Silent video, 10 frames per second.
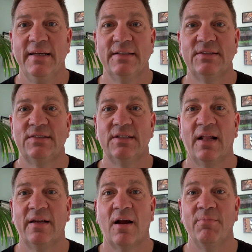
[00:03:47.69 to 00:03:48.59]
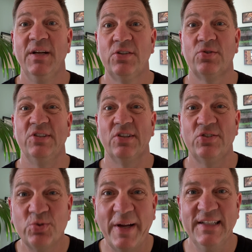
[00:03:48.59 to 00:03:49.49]
It's like our ministries are
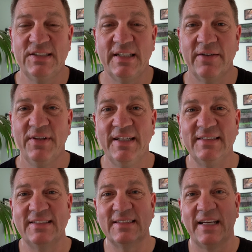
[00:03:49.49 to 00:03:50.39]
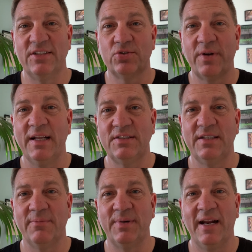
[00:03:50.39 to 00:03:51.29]
transient. Everything's like
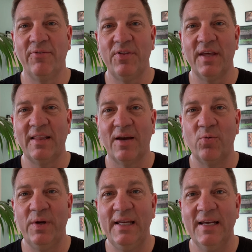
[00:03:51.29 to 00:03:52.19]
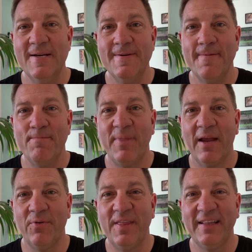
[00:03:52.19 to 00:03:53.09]
transient. But everything that we,
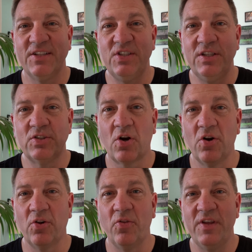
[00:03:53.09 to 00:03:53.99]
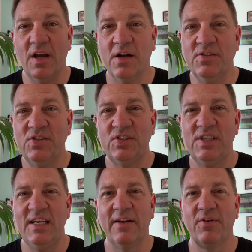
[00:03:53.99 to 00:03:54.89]
everything that's eternal, the
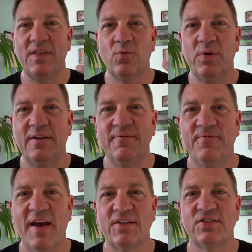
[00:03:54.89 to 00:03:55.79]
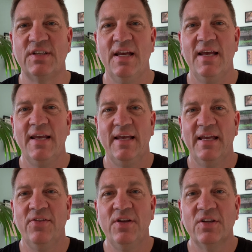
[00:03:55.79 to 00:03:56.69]
unseen, everything we invest
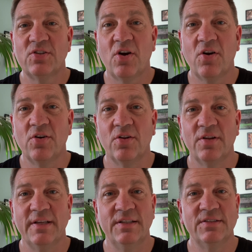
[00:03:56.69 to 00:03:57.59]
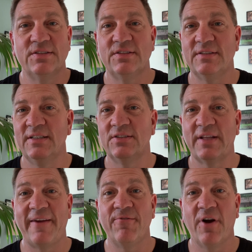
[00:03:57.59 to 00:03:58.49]
in the eternal is is
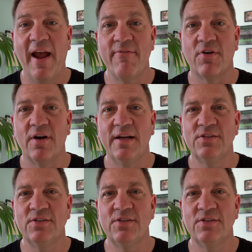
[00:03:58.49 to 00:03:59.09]
like forever.